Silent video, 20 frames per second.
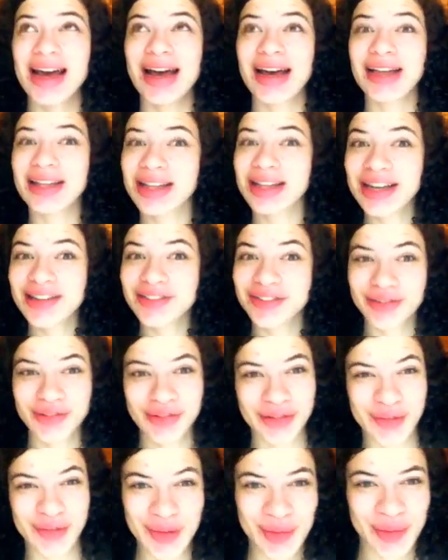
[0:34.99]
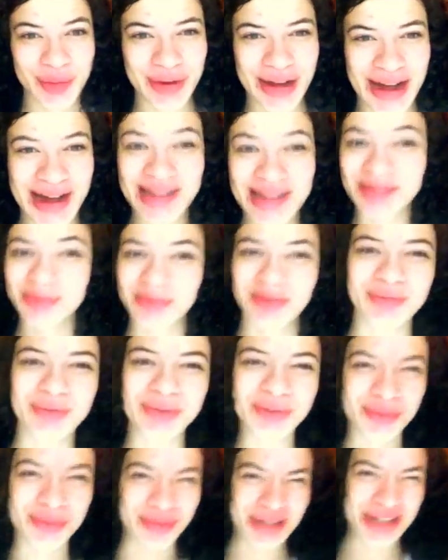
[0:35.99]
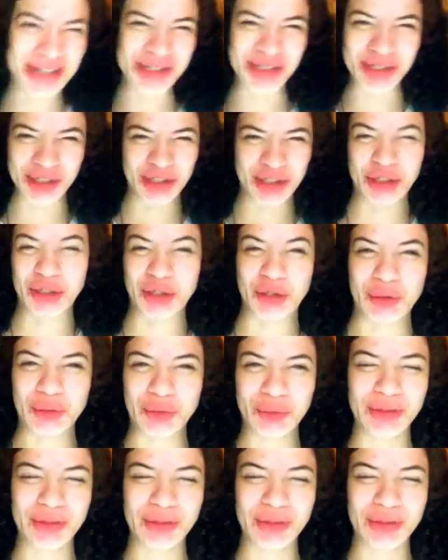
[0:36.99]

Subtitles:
I love it when people ask me, what race are you?